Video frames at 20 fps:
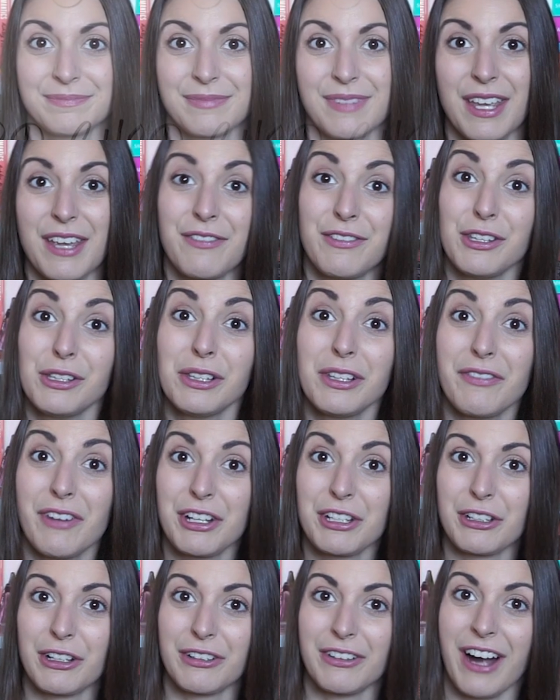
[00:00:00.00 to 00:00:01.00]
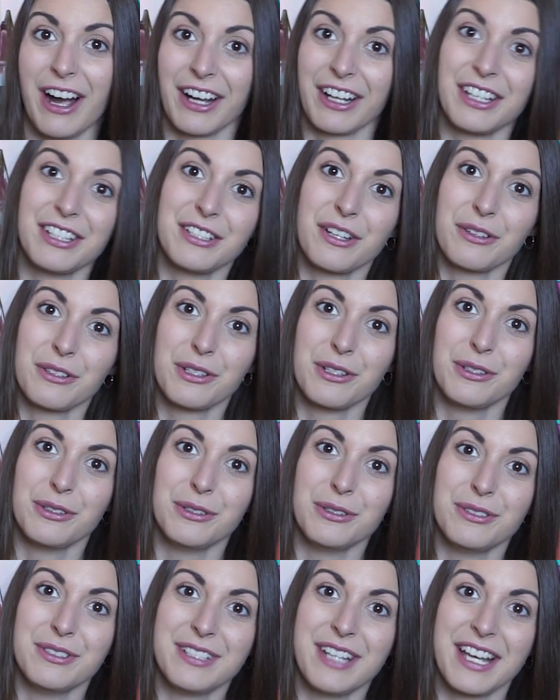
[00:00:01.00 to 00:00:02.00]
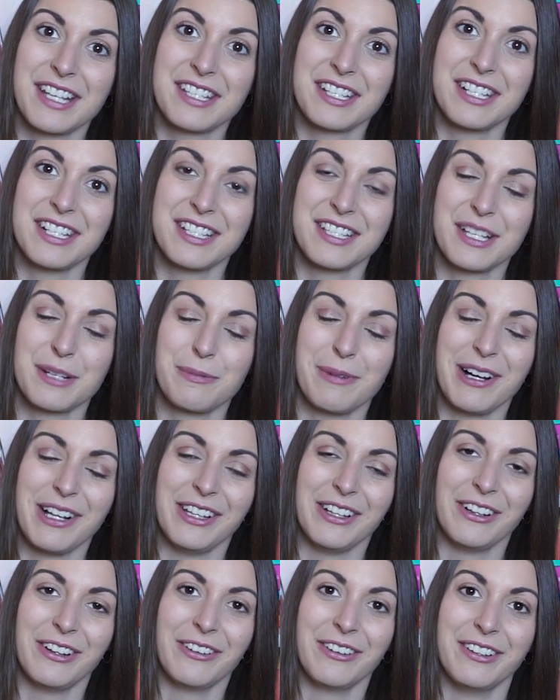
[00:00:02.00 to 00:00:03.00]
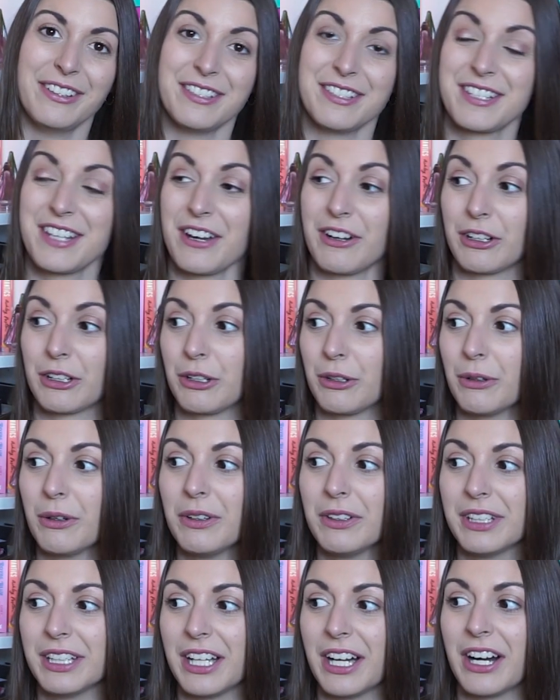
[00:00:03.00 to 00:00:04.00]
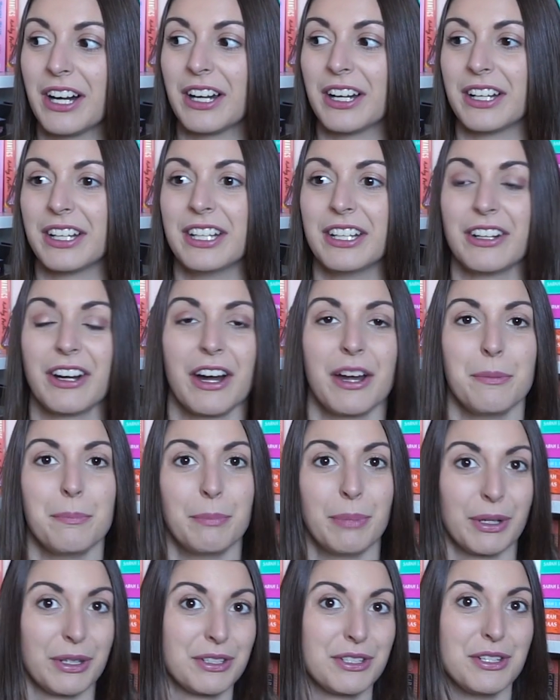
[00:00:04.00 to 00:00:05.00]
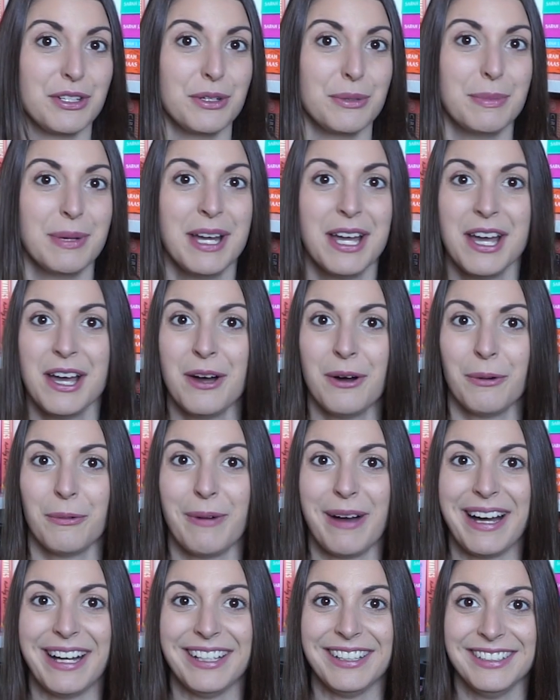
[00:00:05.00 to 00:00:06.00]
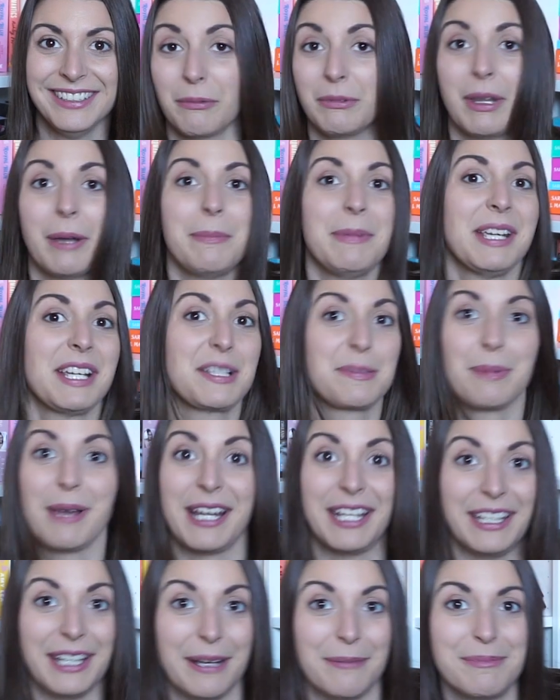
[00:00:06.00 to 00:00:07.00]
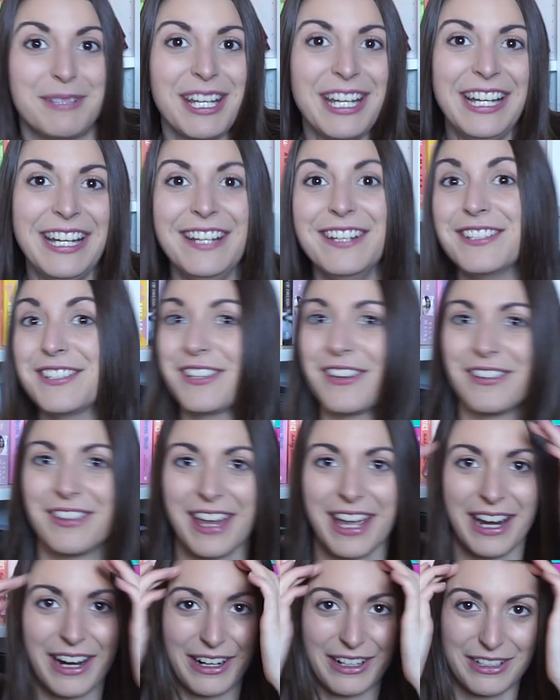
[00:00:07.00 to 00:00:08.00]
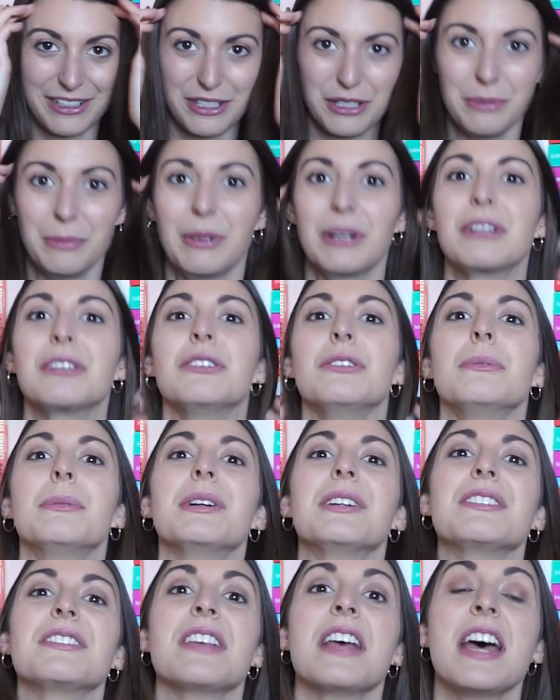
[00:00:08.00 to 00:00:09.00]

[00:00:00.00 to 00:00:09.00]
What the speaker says: If you live under a rock and don't know who Destiny Sara and Sara are here on BookTube, well, let me explain them to you. So they are two booktubers.